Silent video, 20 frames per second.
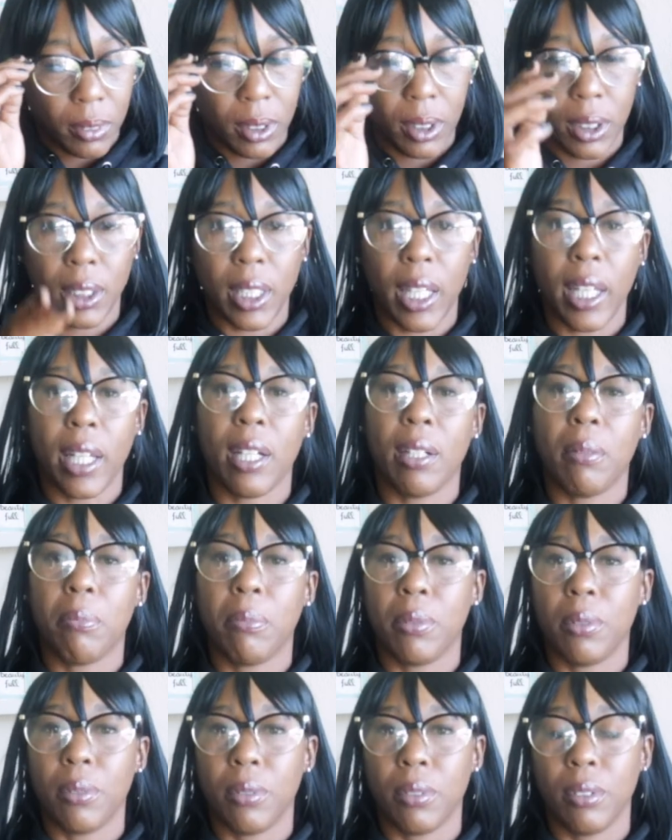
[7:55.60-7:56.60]
Stay
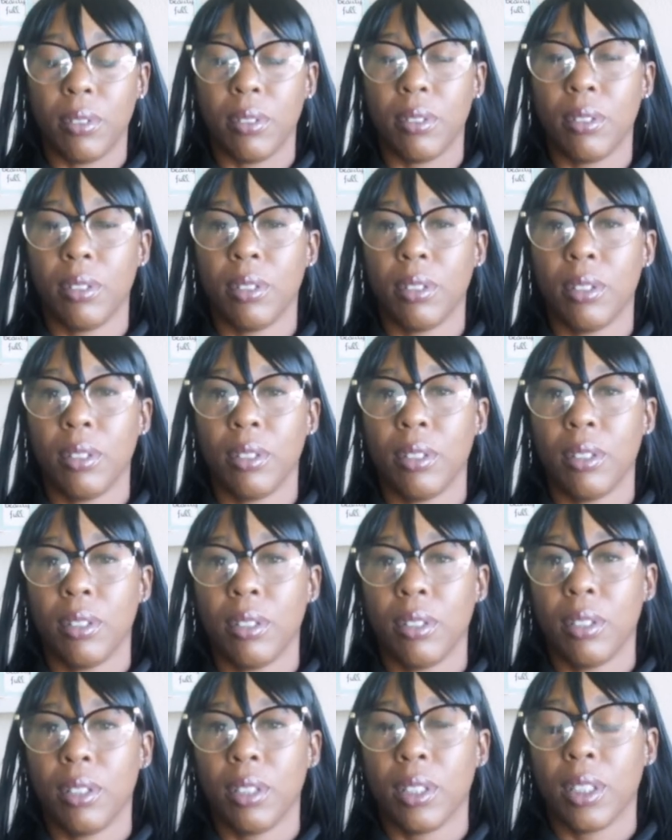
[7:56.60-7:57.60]
humble.
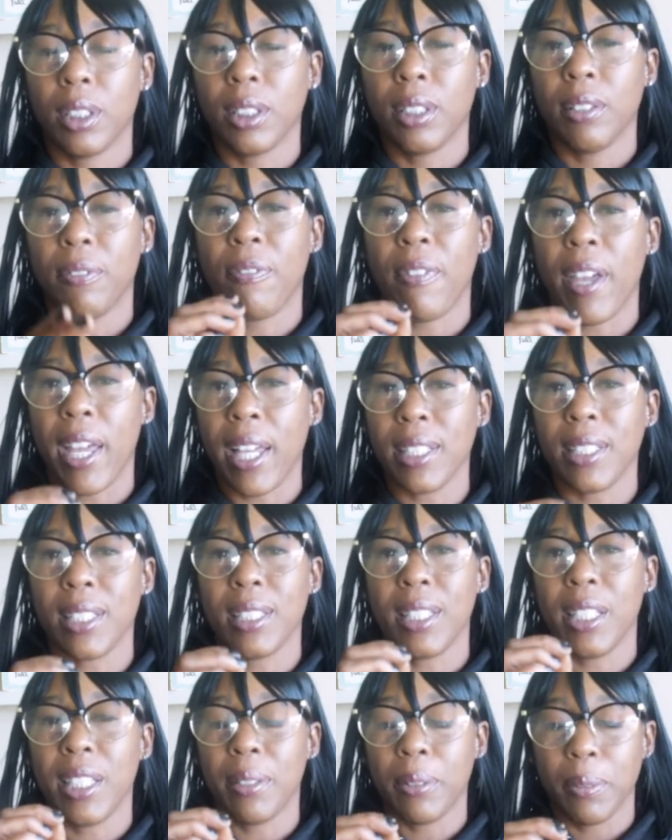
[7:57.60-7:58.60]
Because the faster
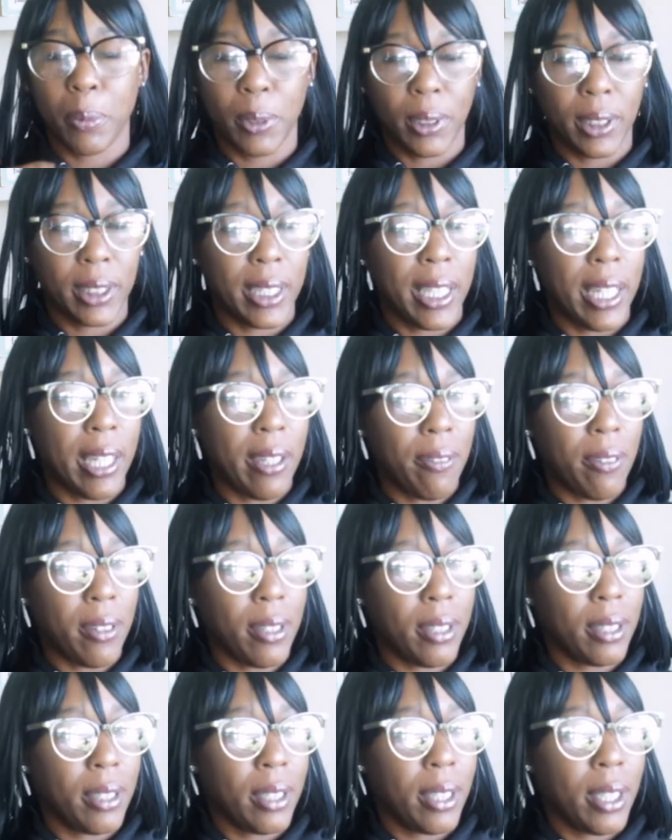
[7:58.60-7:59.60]
it was
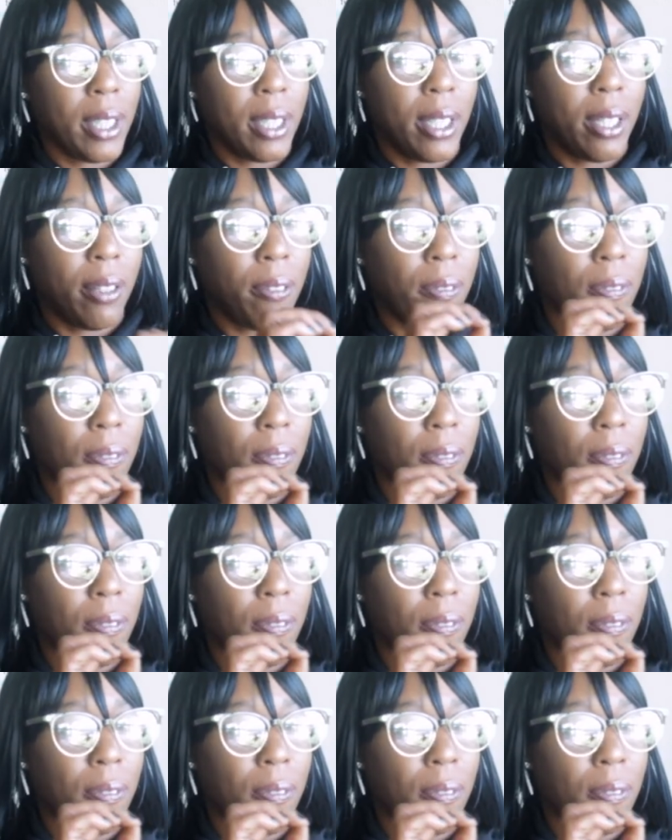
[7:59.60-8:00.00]
given, the